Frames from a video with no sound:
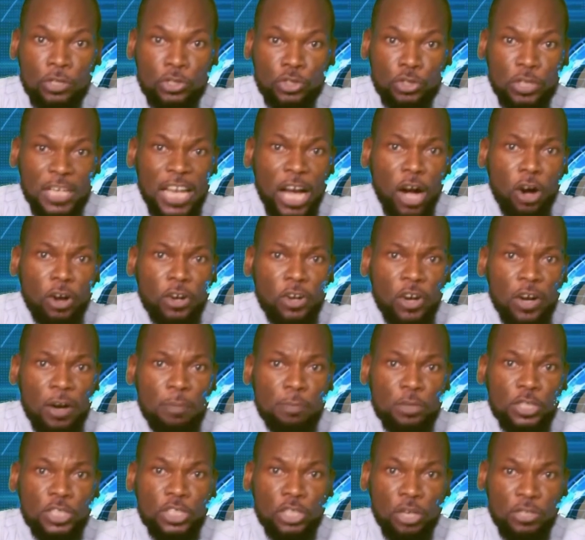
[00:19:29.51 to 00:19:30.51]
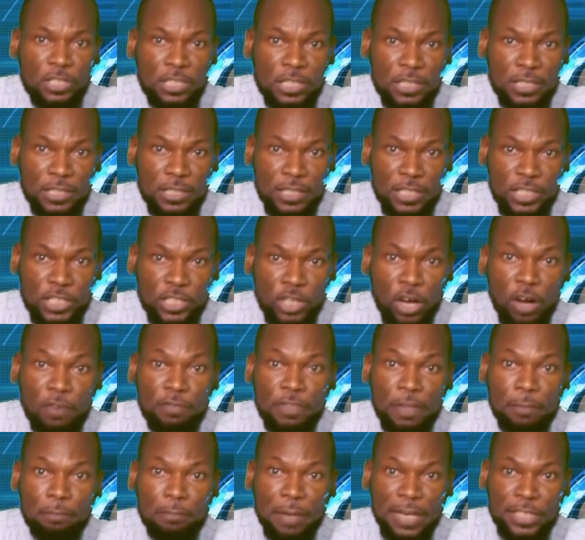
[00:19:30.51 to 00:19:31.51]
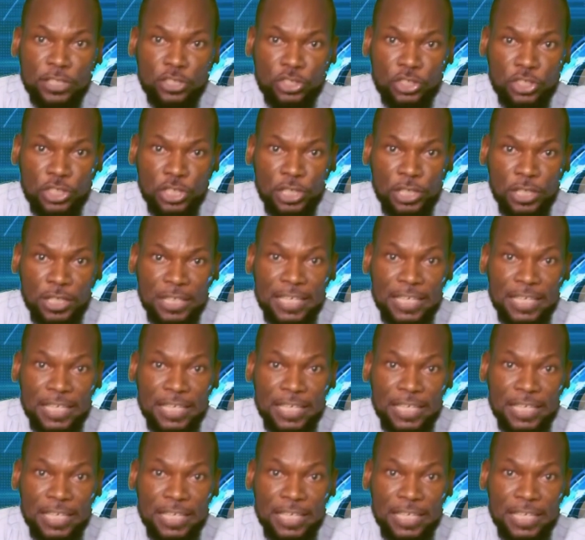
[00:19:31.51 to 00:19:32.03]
To the honorable justices of the bench,